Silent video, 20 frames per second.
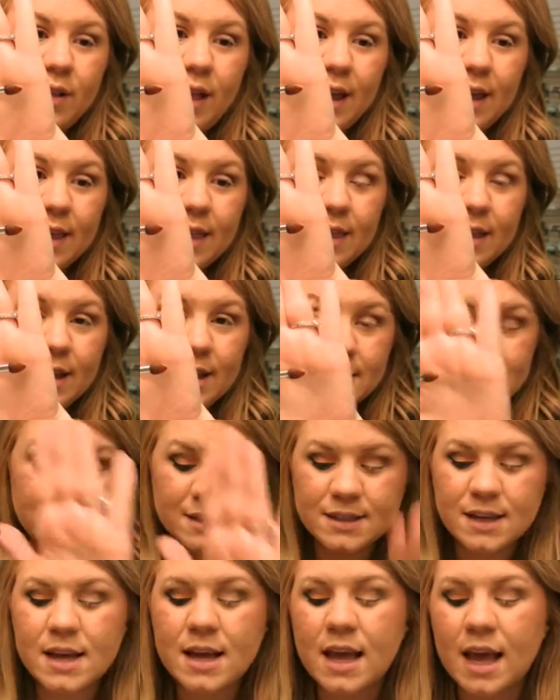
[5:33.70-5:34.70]
like
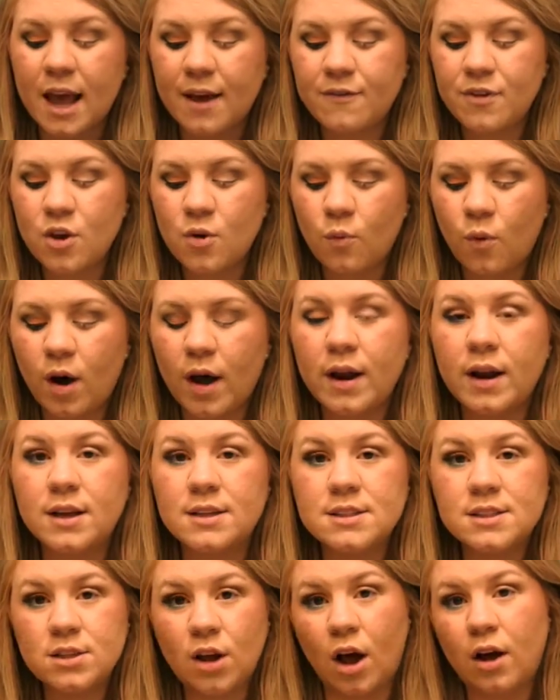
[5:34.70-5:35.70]
this. If you want a
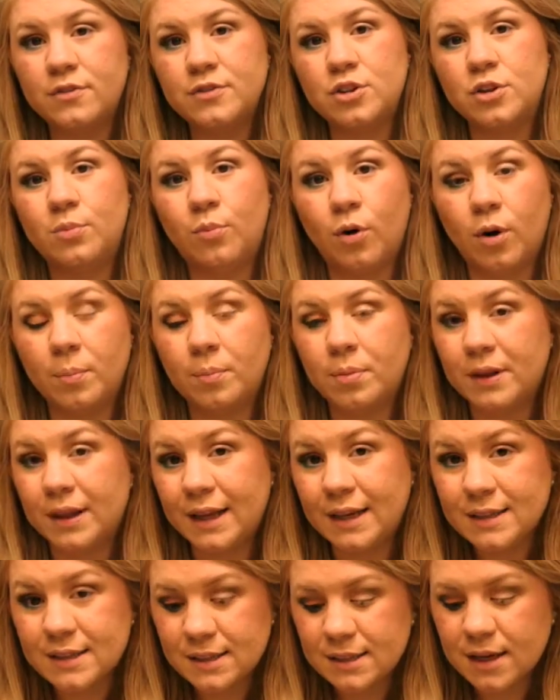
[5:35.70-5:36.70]
softer, more
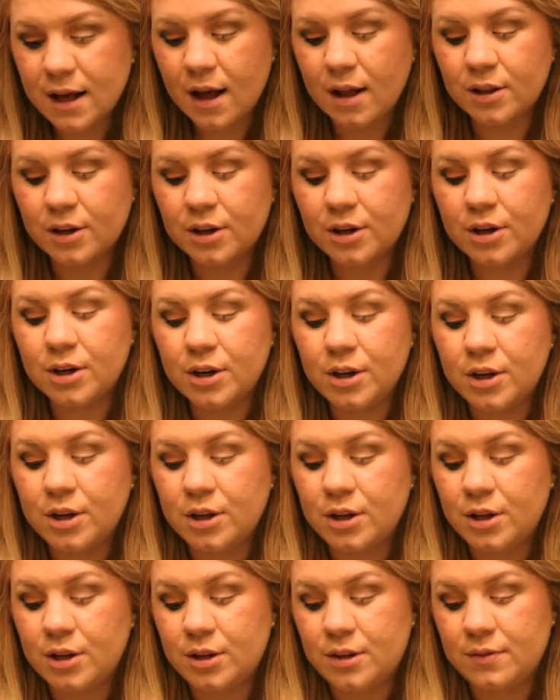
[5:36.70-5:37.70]
blended color,
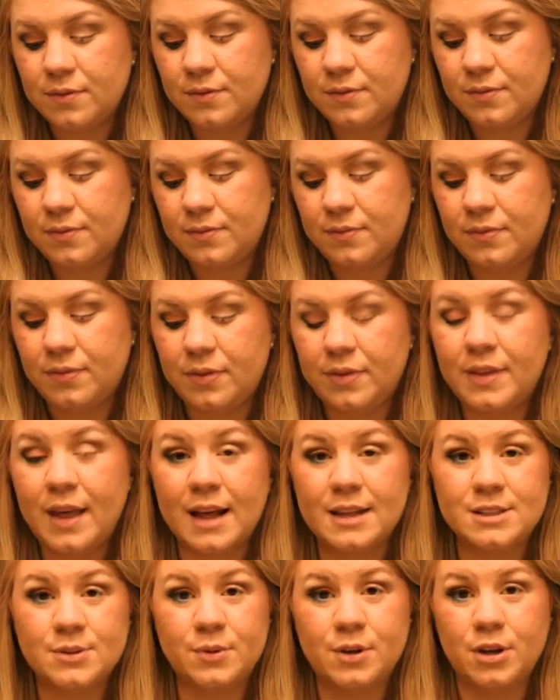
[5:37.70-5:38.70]

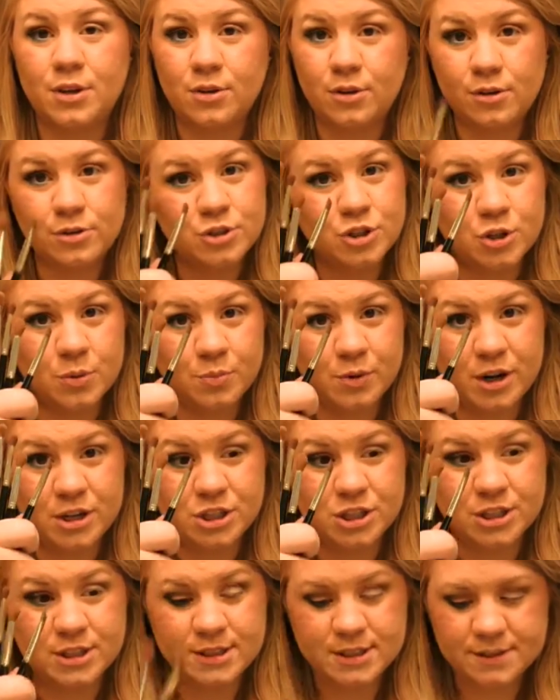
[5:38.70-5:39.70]
that's when you use your
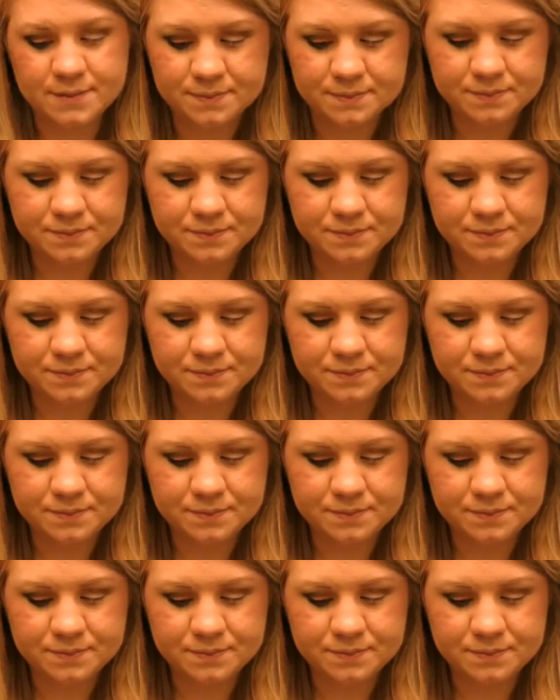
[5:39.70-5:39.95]
brushes.